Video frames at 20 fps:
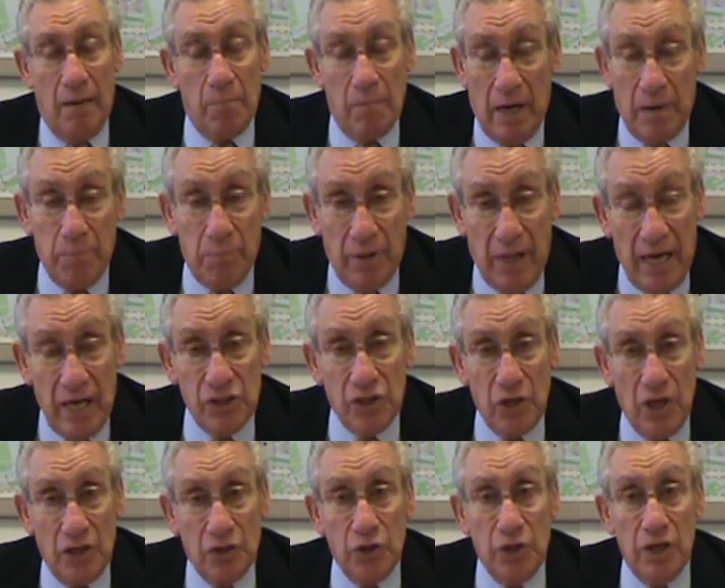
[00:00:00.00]
My plans
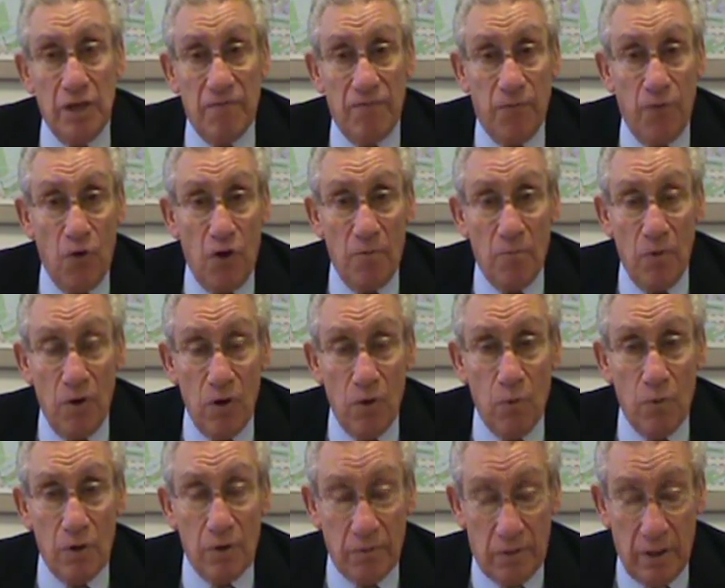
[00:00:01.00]
are to give 4
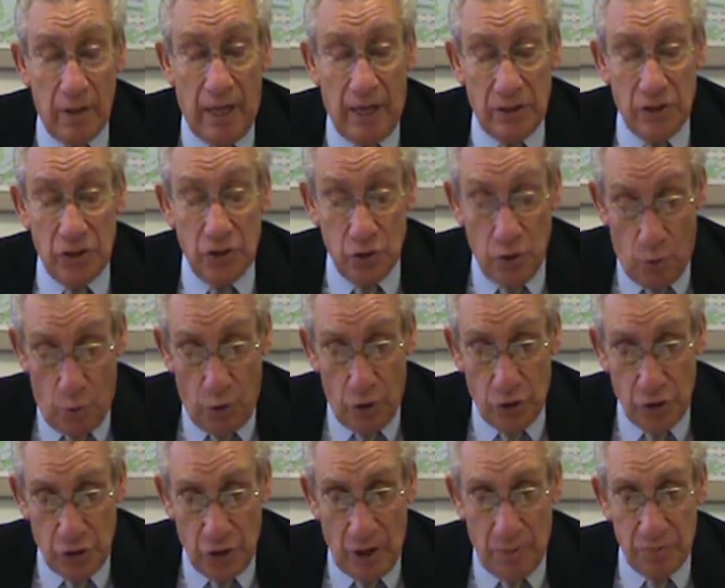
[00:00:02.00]
more classes or
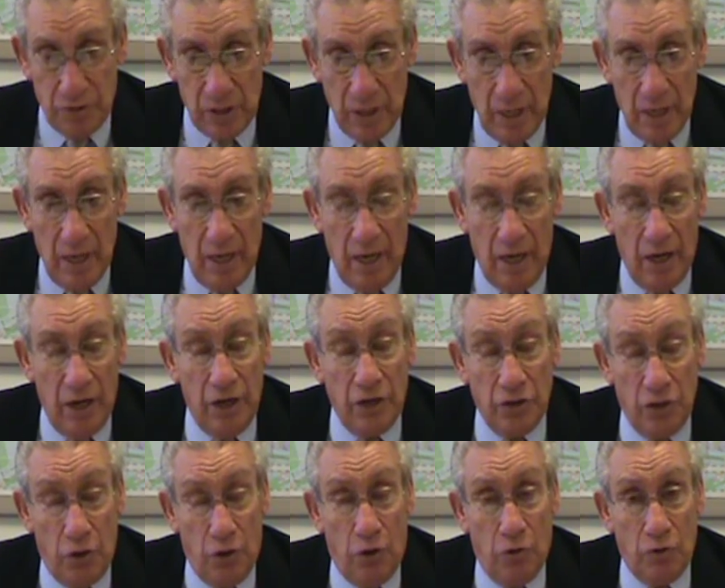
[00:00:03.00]
workshops in
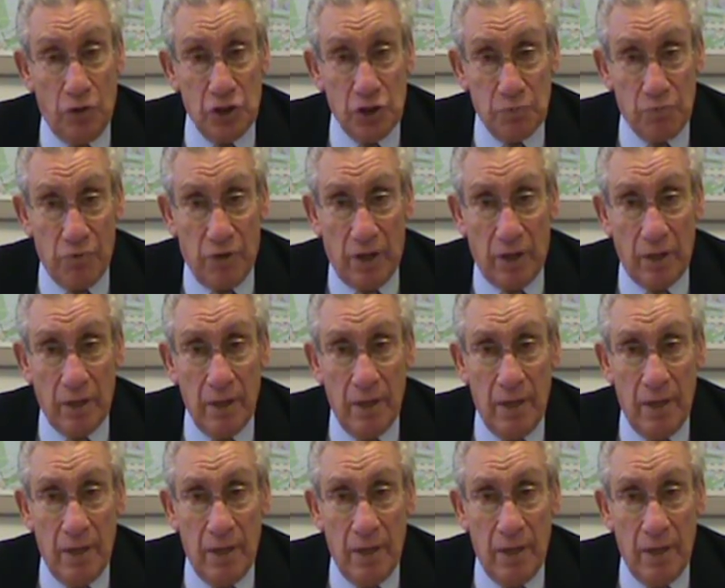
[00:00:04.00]
the early spring.